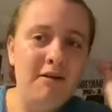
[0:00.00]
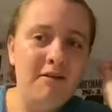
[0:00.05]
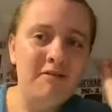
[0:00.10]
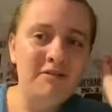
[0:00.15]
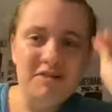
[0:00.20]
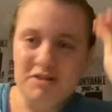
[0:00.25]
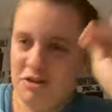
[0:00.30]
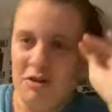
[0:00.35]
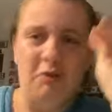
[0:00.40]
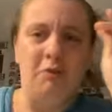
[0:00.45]

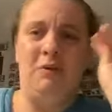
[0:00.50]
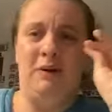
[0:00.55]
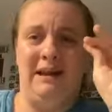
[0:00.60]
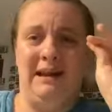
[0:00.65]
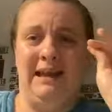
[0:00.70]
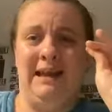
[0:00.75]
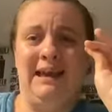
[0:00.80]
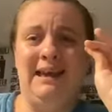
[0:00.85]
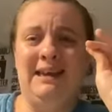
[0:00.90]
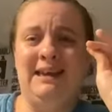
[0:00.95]
so
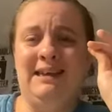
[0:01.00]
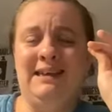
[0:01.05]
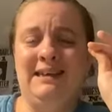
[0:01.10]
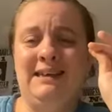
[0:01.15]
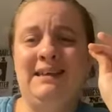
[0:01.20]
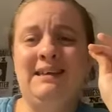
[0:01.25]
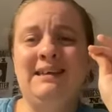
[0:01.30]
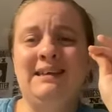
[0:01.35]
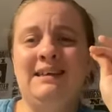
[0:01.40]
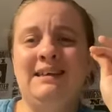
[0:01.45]
quickly.
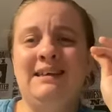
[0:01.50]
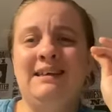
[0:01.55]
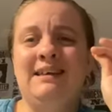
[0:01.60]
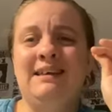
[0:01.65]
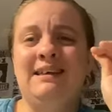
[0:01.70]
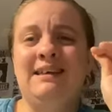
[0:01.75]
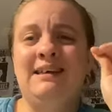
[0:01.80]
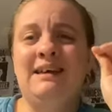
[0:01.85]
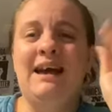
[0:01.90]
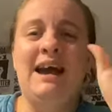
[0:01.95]

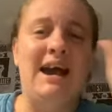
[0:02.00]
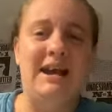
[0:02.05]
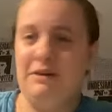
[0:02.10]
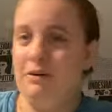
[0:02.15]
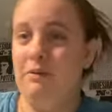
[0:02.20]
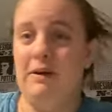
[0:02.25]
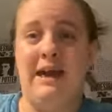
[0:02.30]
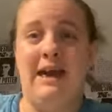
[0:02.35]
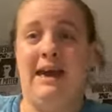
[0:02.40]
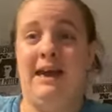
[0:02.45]
I
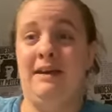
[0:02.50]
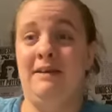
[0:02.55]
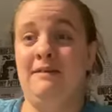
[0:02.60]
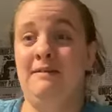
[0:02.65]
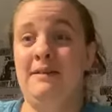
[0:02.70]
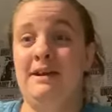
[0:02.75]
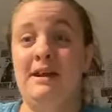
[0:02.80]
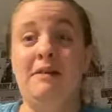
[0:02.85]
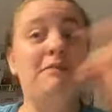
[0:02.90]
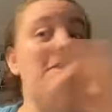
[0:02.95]
don't care.
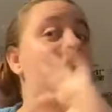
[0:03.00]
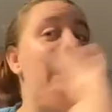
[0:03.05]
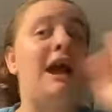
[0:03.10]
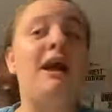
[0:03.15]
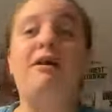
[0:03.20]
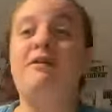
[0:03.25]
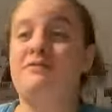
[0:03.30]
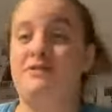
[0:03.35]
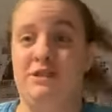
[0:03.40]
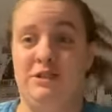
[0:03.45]
I don't
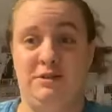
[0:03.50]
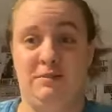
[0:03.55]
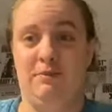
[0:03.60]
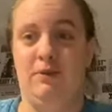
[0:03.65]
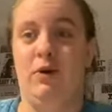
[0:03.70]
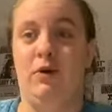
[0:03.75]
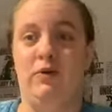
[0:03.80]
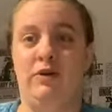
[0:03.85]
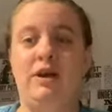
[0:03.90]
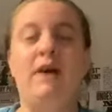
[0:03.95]
care if she's on
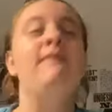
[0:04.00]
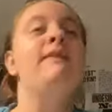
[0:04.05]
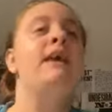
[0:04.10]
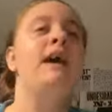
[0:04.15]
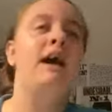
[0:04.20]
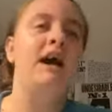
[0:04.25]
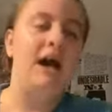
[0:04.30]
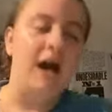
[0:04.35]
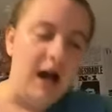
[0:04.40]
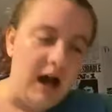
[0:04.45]

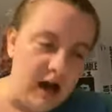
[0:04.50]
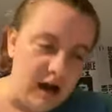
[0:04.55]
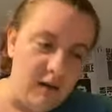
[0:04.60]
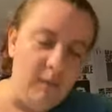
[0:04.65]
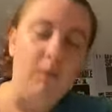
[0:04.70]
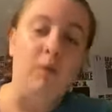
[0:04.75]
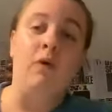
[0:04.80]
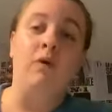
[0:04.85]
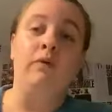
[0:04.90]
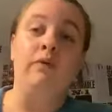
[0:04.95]
I
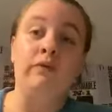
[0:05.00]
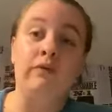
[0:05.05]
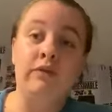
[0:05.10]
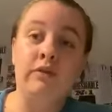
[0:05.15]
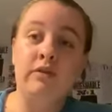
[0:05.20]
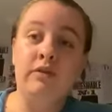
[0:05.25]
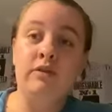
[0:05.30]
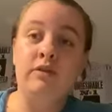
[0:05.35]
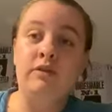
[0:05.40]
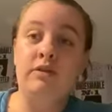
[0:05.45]
want
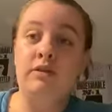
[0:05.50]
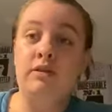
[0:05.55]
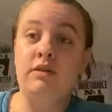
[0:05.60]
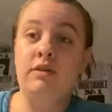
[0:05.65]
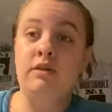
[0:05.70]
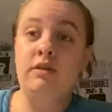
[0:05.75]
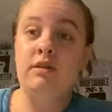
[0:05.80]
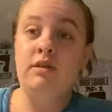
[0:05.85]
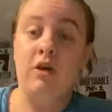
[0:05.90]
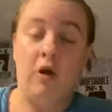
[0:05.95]

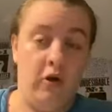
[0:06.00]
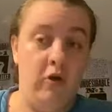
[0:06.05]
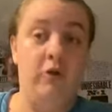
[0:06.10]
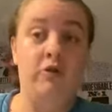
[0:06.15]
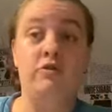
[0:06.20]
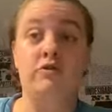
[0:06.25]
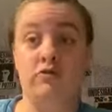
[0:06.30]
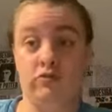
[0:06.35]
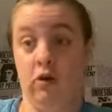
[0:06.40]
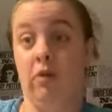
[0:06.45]
her
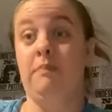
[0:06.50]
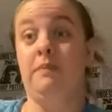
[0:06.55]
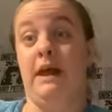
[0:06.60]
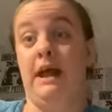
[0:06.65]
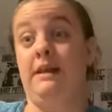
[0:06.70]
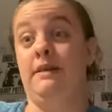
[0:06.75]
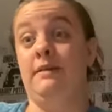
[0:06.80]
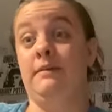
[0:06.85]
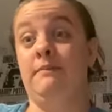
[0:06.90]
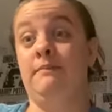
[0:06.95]
to drop
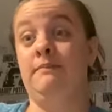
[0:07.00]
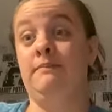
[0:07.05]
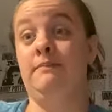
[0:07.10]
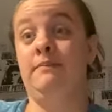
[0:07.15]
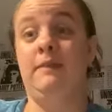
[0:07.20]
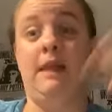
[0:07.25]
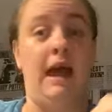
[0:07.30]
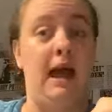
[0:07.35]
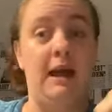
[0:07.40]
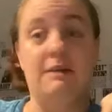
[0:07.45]
dead.
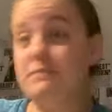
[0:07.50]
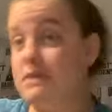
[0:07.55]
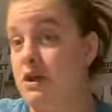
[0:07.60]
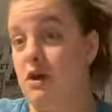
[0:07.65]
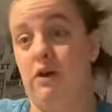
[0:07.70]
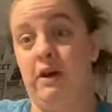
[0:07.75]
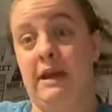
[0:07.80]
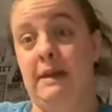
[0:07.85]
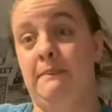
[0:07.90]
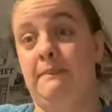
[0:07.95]
I'm
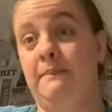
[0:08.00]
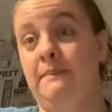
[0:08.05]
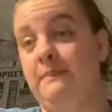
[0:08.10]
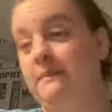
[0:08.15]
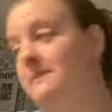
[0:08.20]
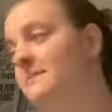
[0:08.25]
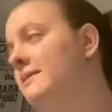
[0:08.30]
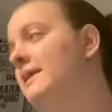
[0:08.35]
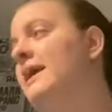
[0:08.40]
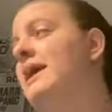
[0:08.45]
sorry.
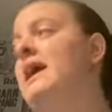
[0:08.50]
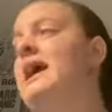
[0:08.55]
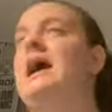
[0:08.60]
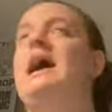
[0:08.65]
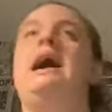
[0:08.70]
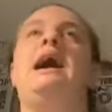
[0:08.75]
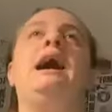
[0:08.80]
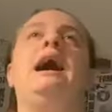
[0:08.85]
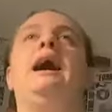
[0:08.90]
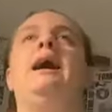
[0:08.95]

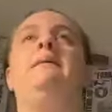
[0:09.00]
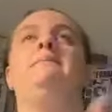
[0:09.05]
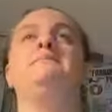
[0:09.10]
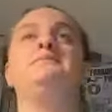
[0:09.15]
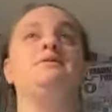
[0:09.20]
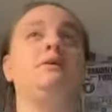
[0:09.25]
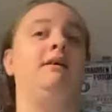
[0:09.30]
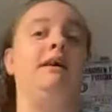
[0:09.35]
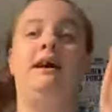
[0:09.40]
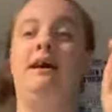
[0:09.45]
Um,
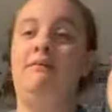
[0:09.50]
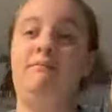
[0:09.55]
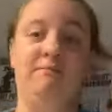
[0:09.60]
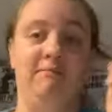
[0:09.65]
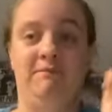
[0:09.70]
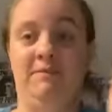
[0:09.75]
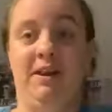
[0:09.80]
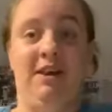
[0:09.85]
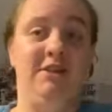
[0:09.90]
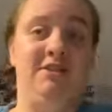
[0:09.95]
so I
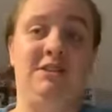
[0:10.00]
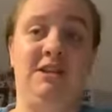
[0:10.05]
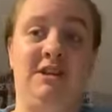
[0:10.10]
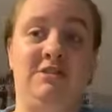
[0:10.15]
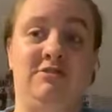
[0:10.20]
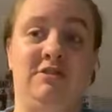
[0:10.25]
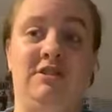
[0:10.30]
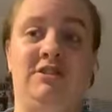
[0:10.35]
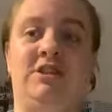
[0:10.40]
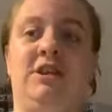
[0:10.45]
haven't finished that
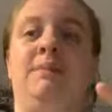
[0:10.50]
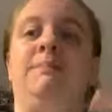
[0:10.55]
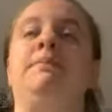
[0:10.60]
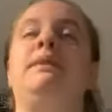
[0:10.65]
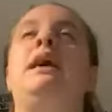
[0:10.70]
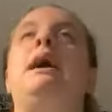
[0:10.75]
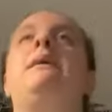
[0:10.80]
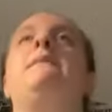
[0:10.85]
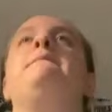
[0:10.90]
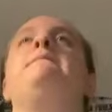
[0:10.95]
trilogy,
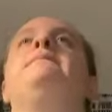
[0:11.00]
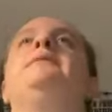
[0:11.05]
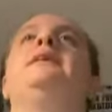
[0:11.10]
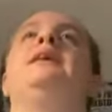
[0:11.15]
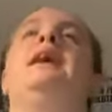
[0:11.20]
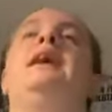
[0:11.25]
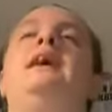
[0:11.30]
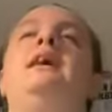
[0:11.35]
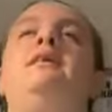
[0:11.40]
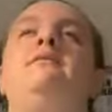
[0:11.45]
but
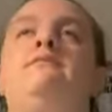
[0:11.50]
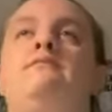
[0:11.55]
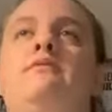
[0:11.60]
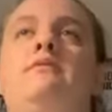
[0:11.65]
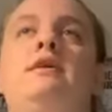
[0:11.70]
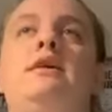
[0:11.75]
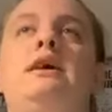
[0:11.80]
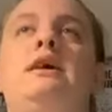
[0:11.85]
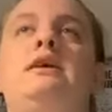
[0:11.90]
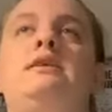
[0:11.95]
I have
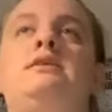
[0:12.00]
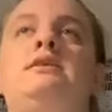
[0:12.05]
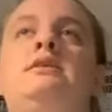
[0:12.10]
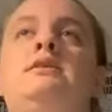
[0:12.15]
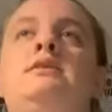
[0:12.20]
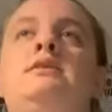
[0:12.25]
read